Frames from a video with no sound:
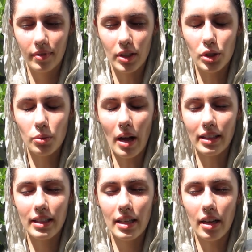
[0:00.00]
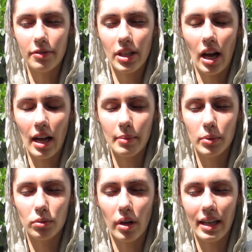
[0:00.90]
The duality of time
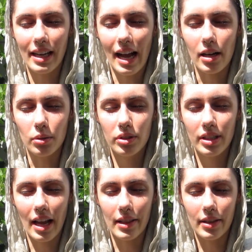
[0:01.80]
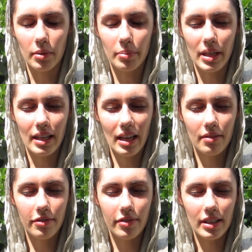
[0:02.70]
running out and there being
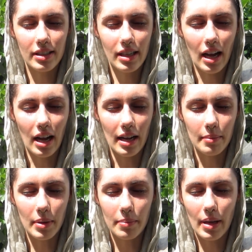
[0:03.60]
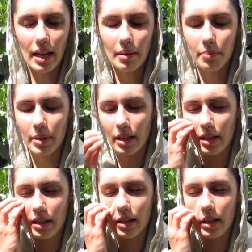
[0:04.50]
infinite time may
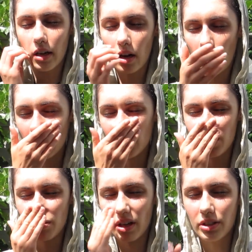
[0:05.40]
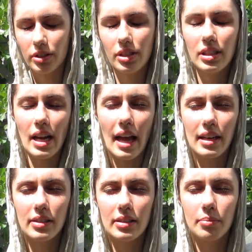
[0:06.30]
be hard to
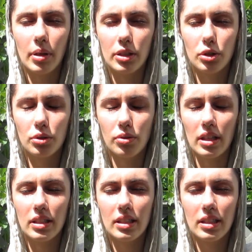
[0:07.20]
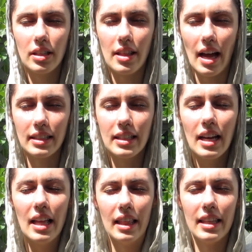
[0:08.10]
understand, but trust that
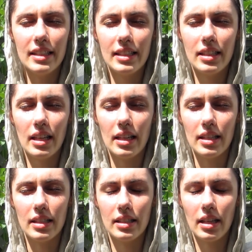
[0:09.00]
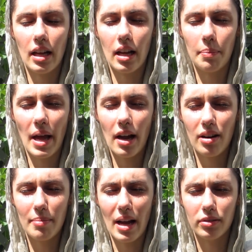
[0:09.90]
this is
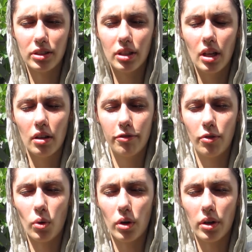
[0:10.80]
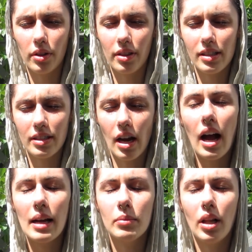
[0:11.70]
paramount for the
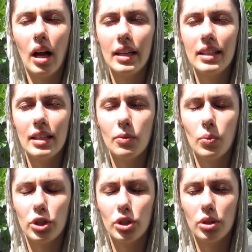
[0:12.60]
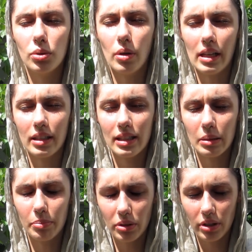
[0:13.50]
timeline in which you
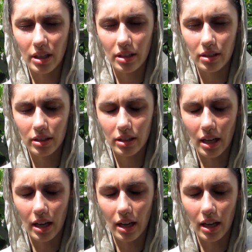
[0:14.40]
experience.